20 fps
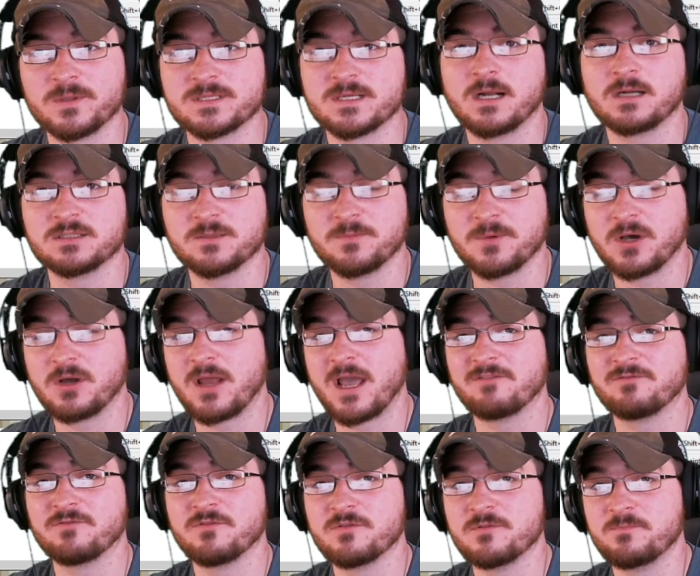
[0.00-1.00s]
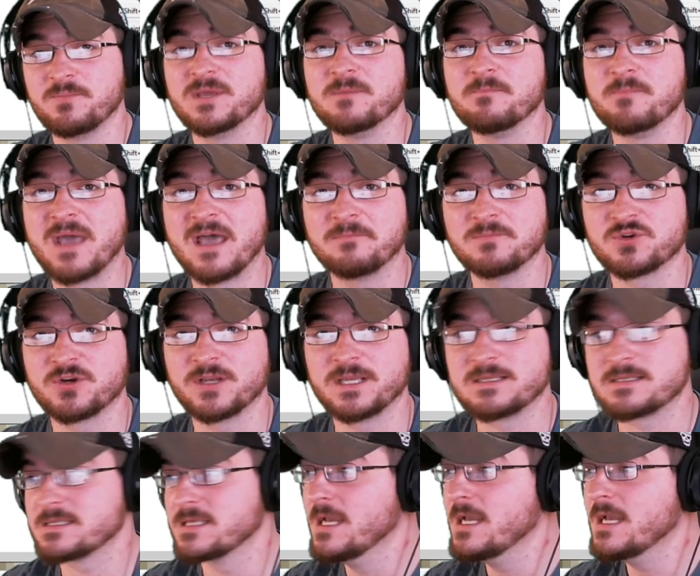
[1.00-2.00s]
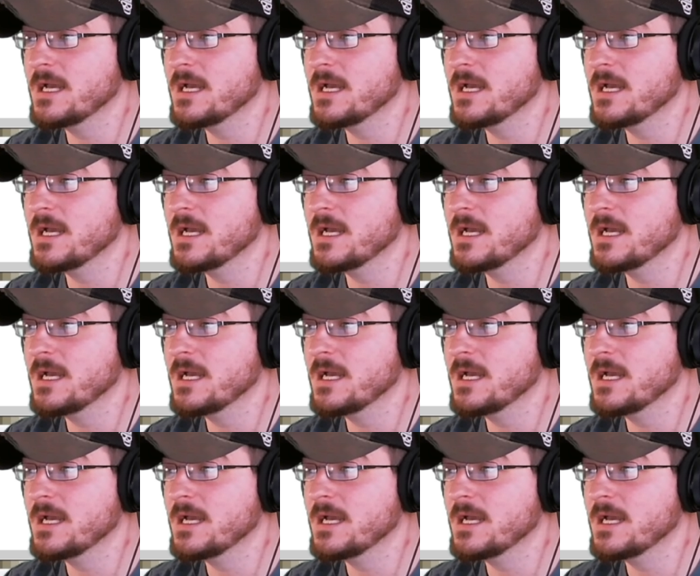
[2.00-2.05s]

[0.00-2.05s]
talked about after the bitmap trace.